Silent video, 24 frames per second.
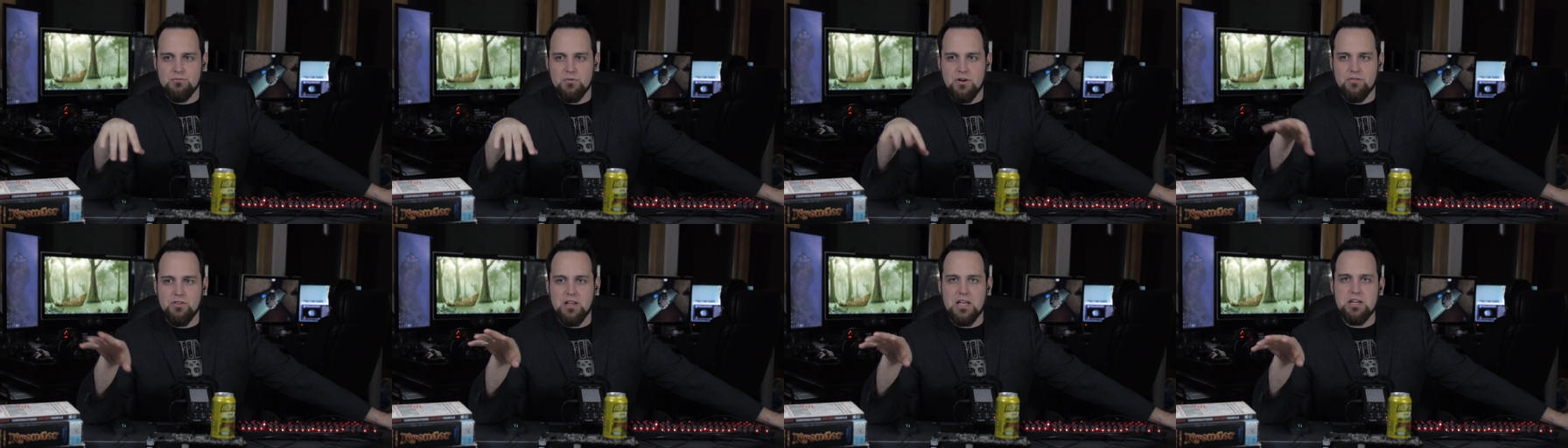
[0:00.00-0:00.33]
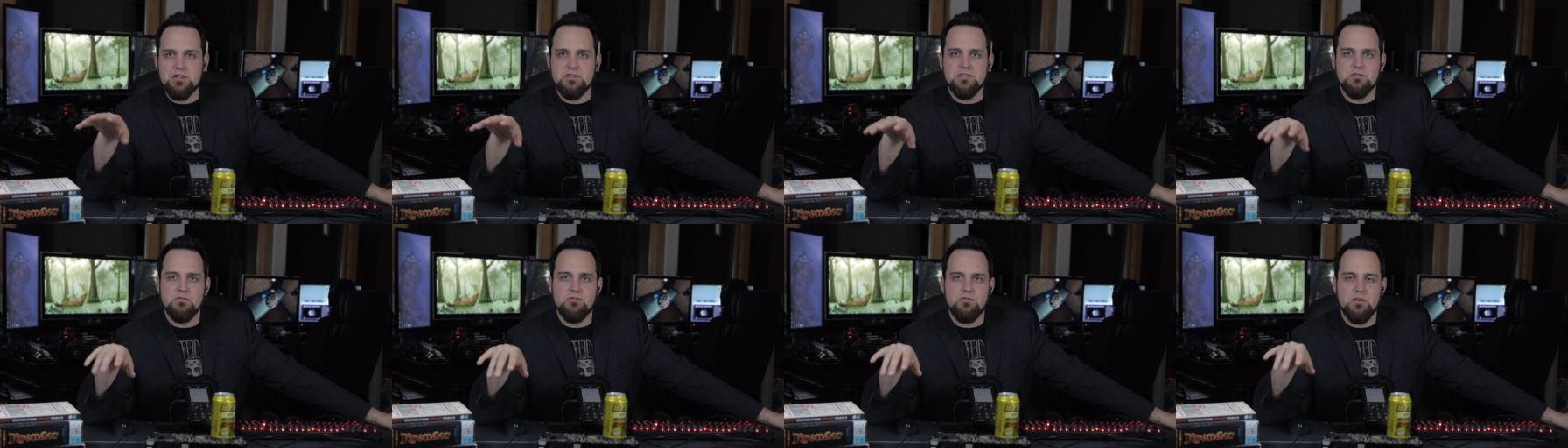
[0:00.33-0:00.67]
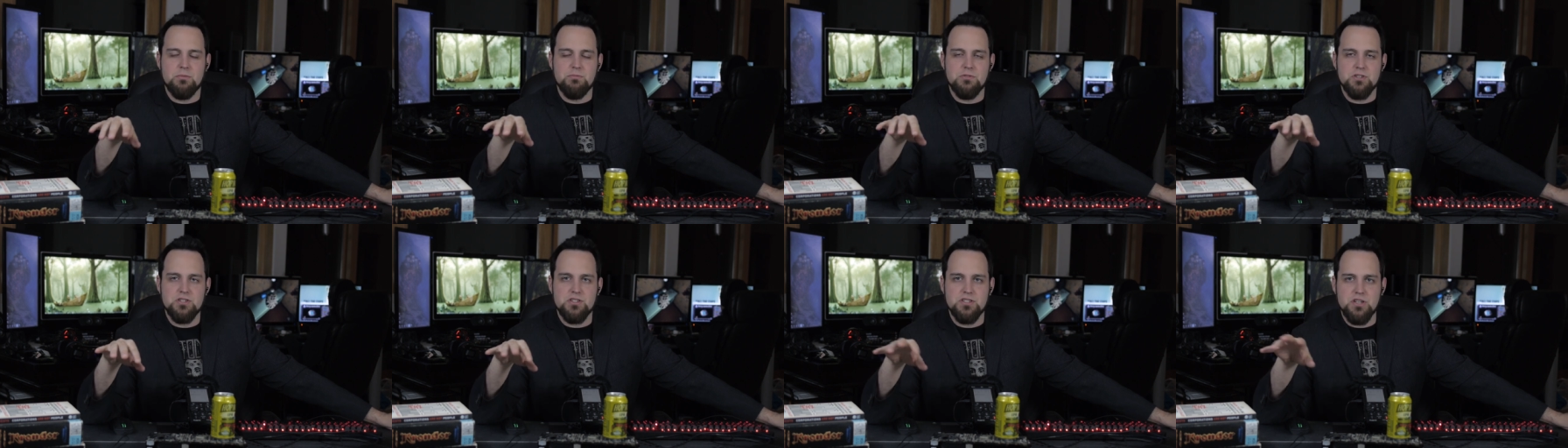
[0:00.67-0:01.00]
revelation
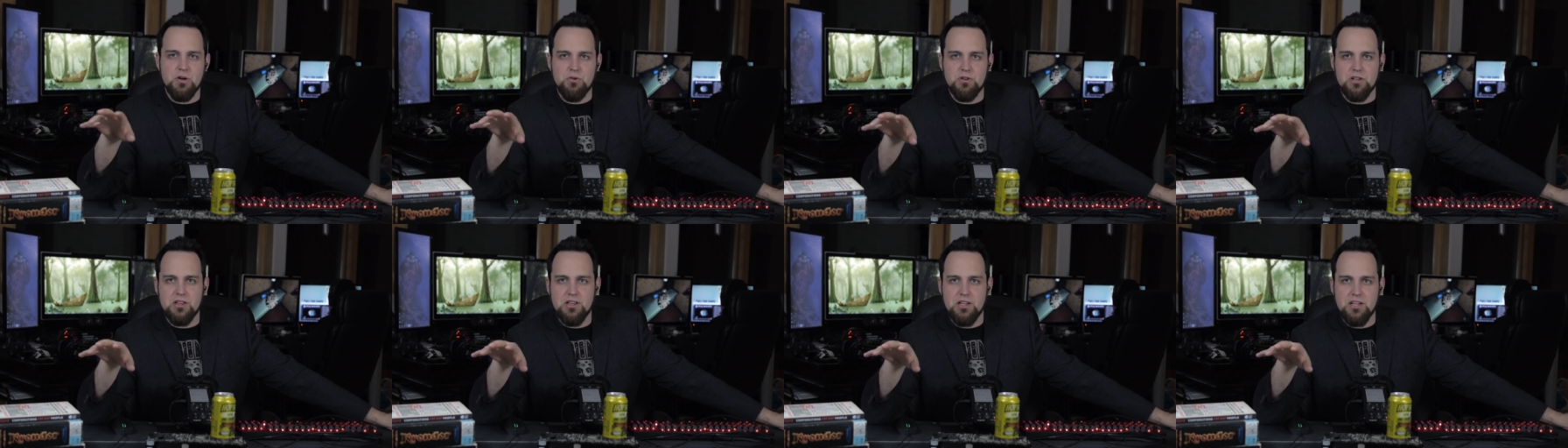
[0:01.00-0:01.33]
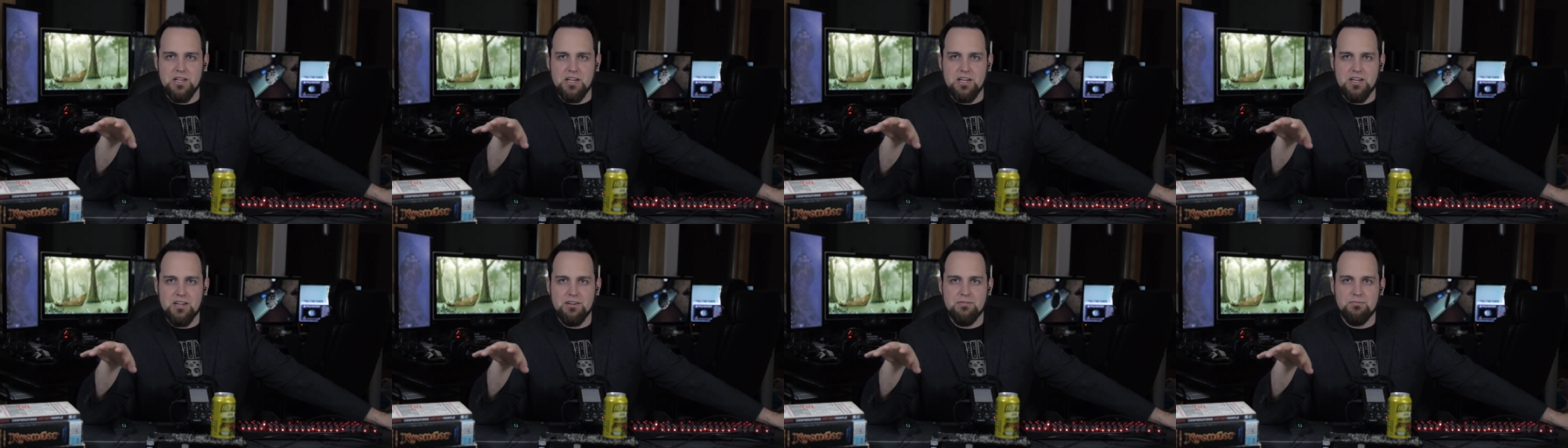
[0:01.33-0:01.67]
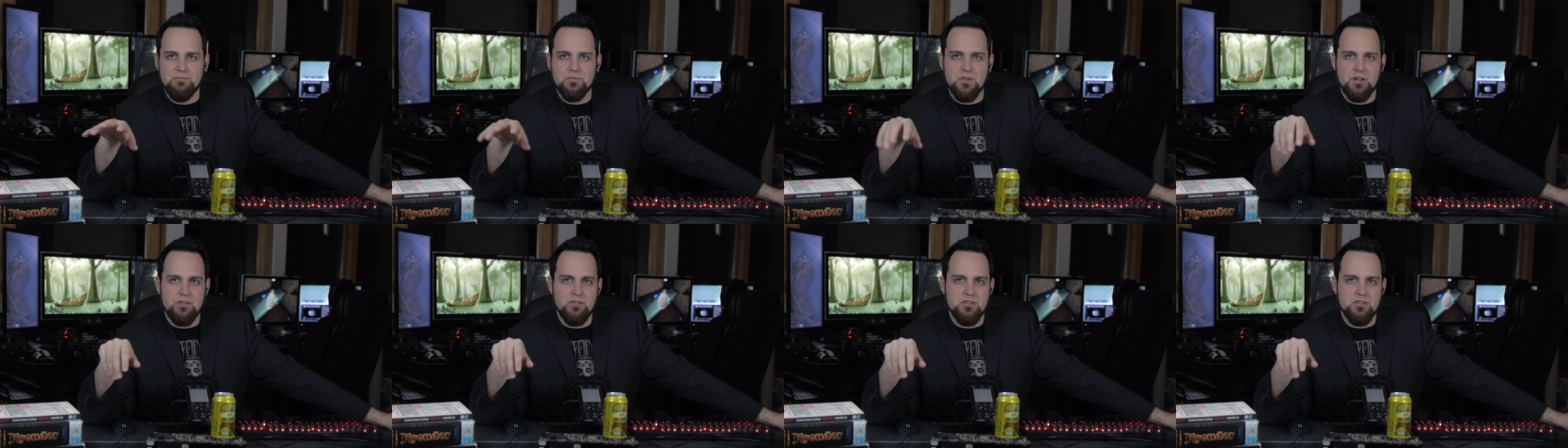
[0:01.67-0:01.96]
from the Snowden leak